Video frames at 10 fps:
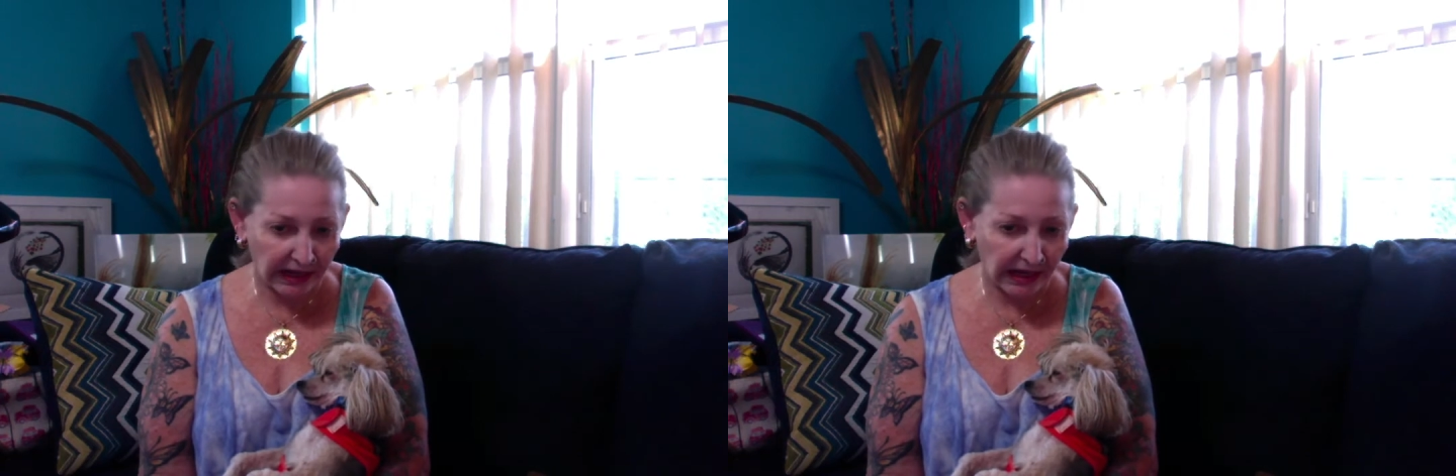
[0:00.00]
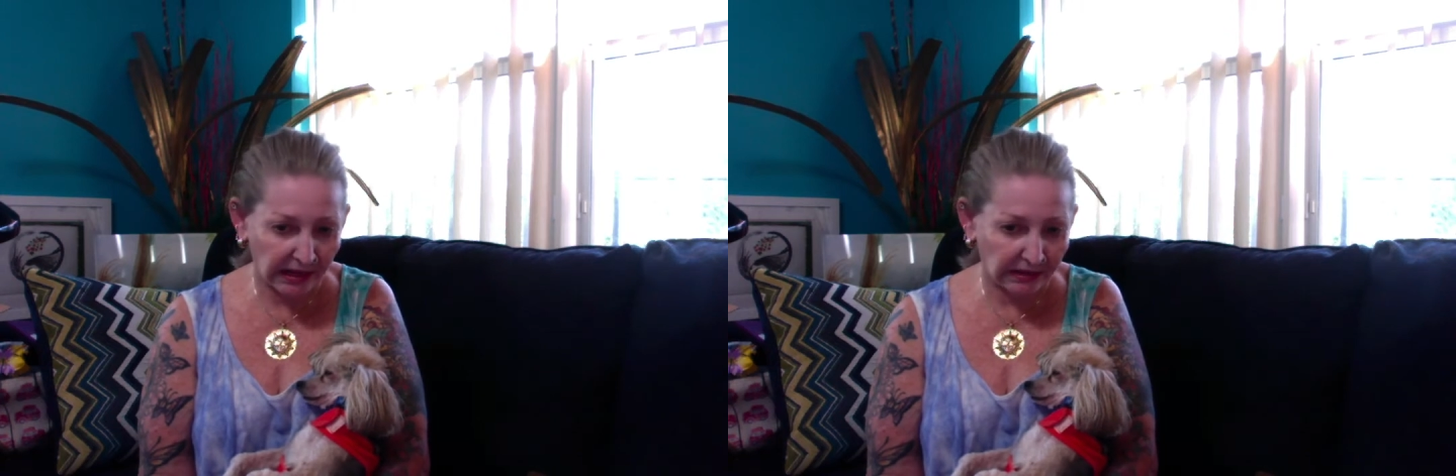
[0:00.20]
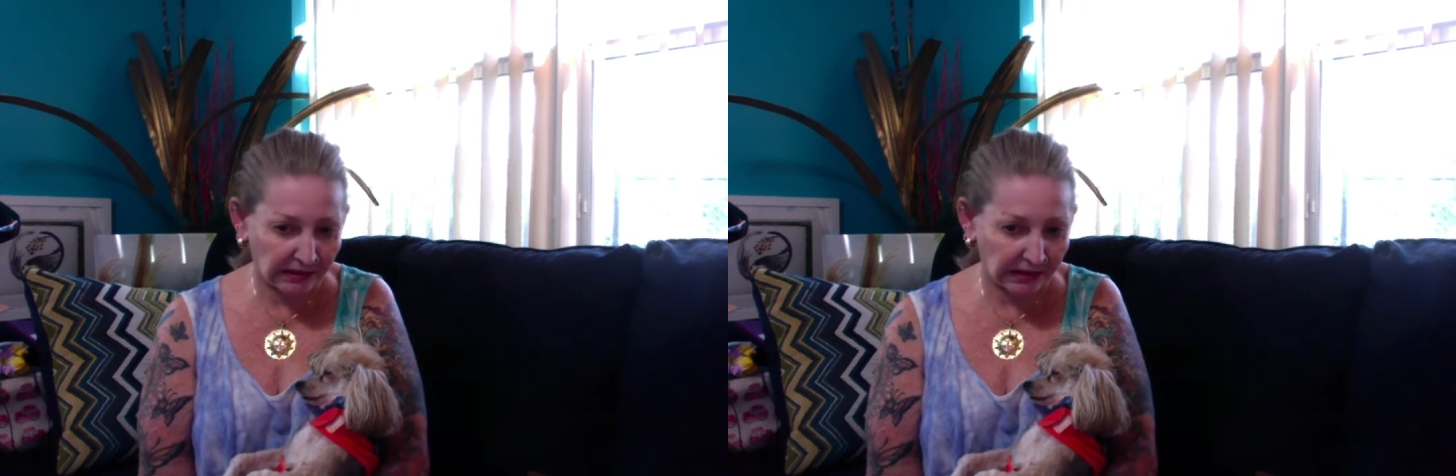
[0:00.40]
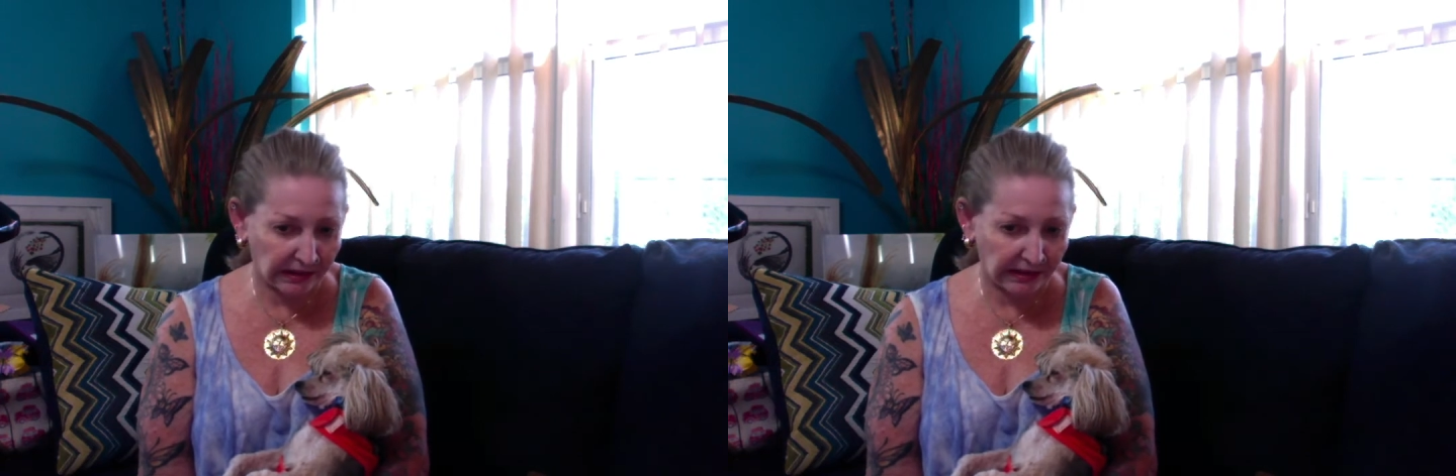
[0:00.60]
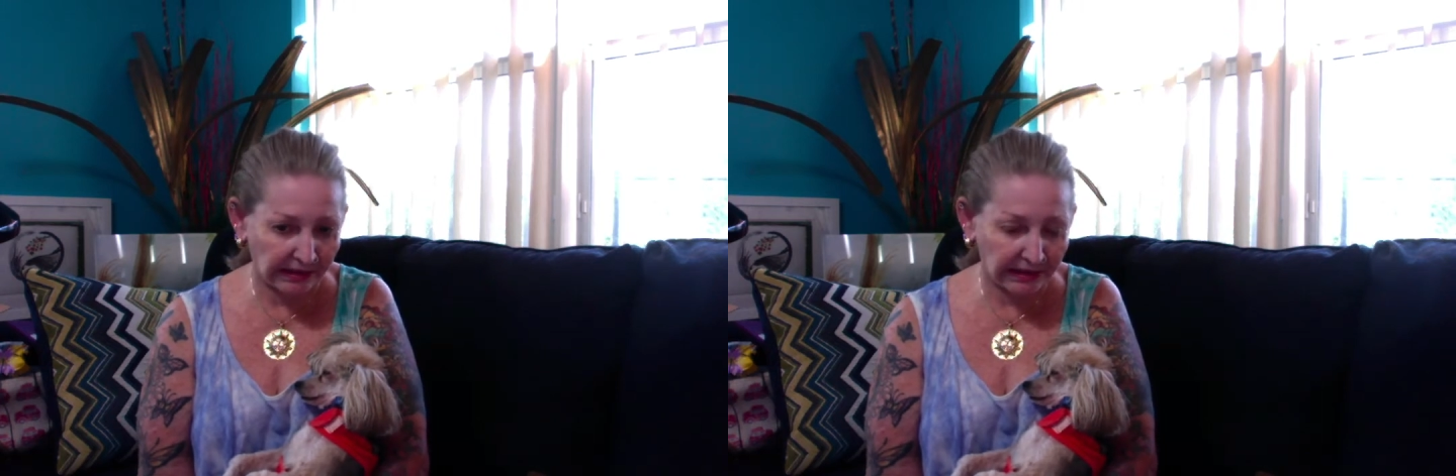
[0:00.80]
And
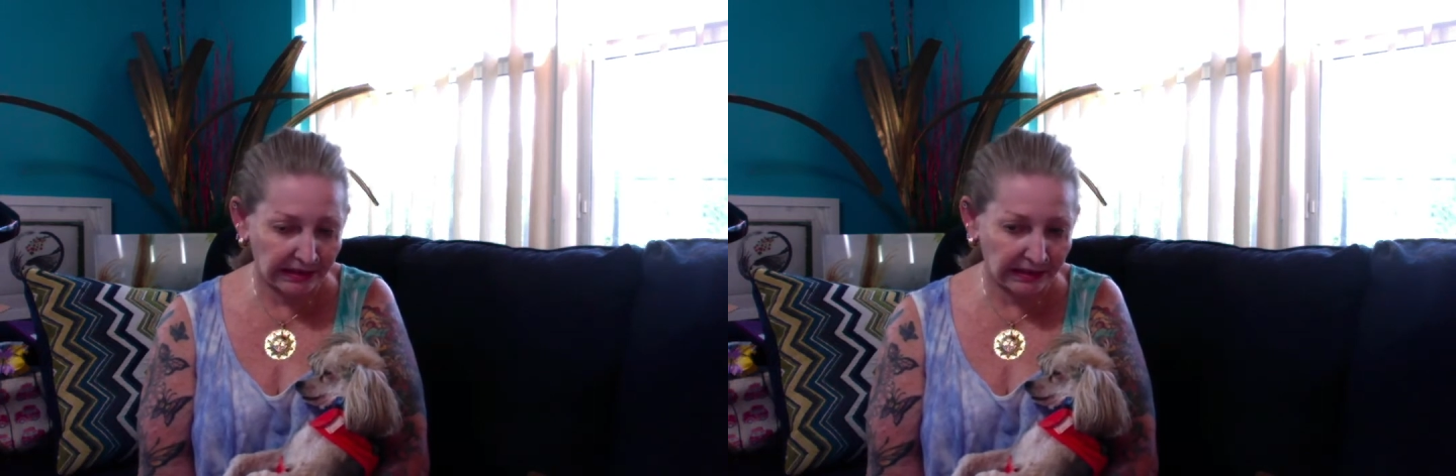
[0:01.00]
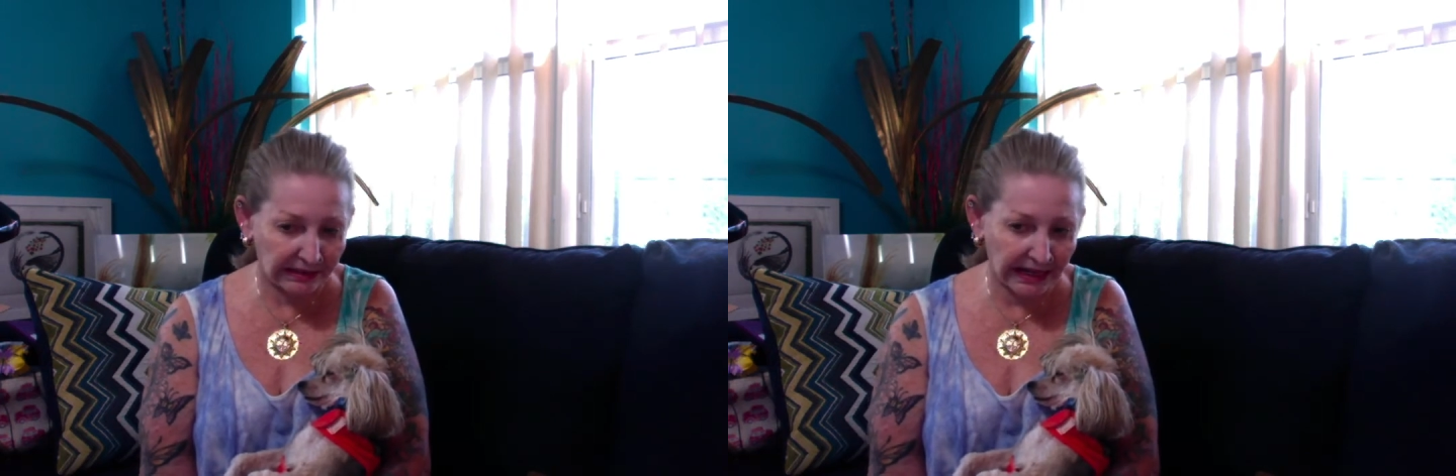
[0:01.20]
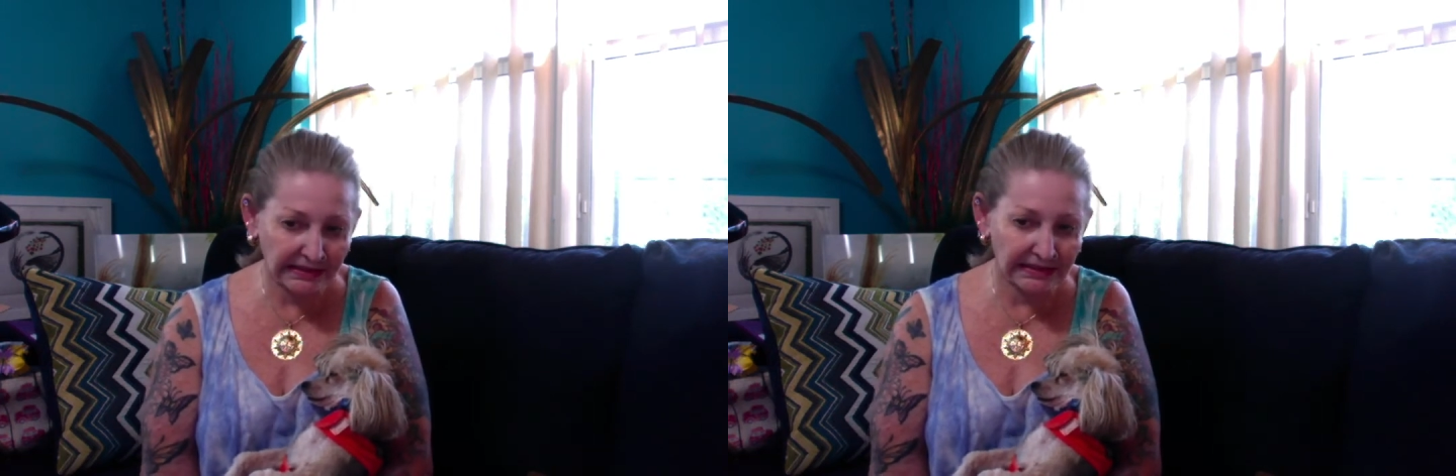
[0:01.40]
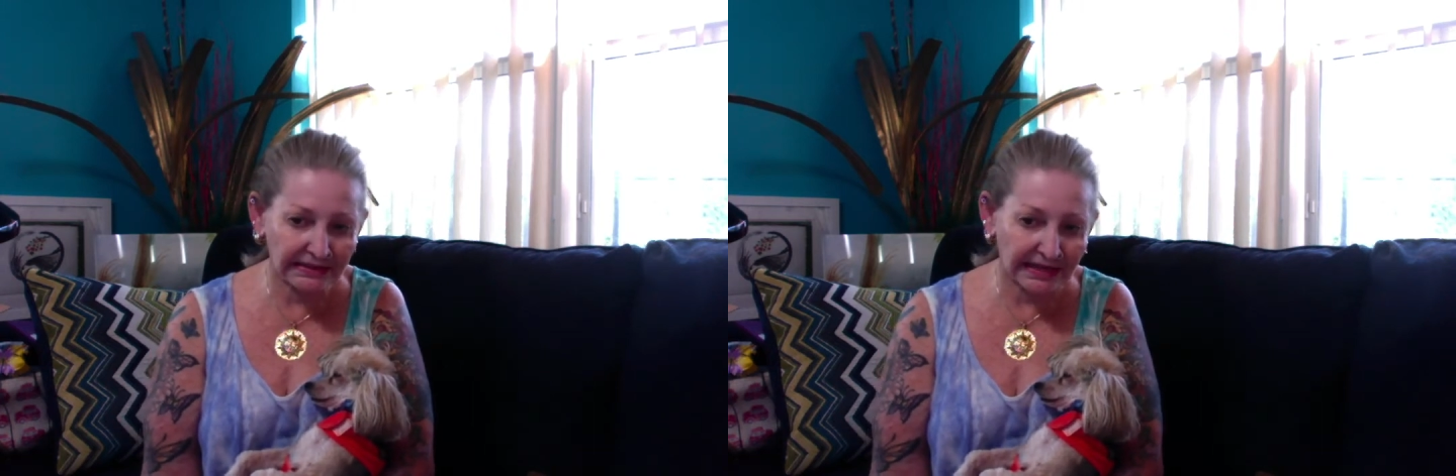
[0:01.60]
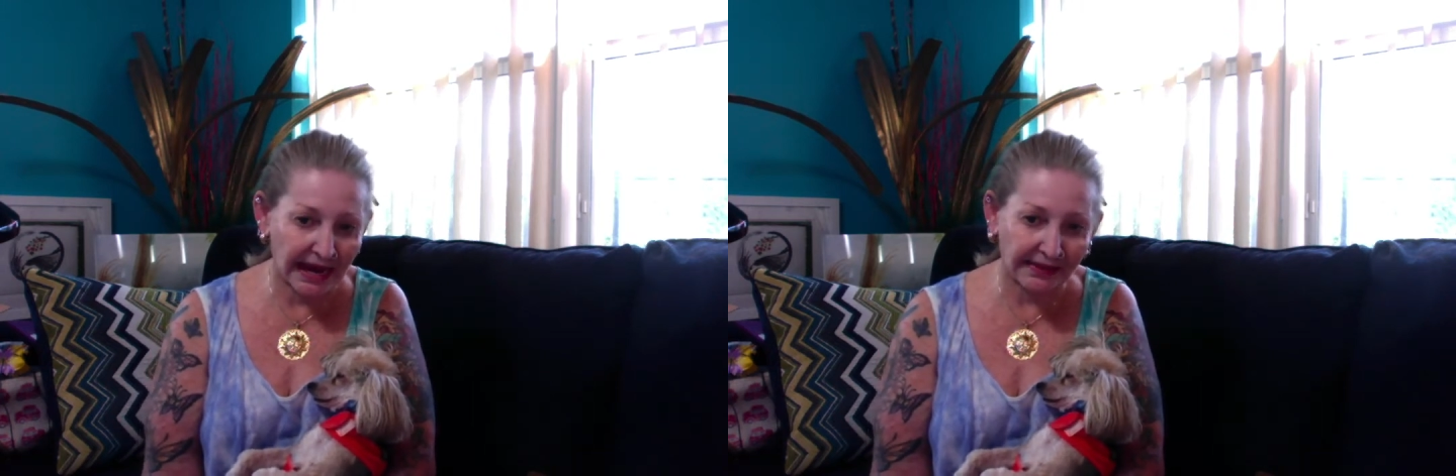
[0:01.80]
that's a
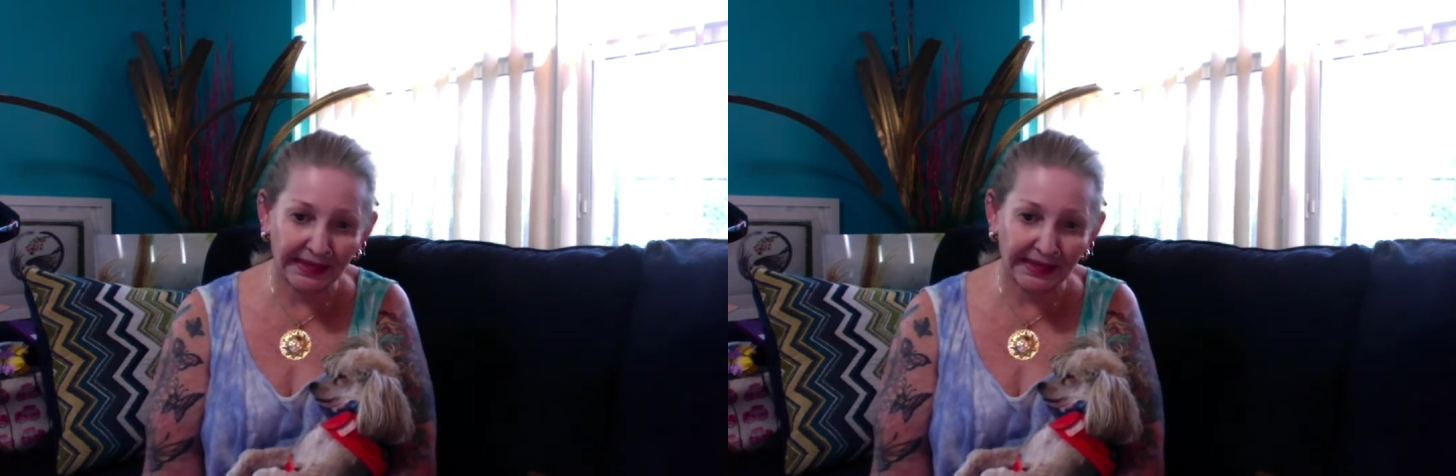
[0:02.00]
sad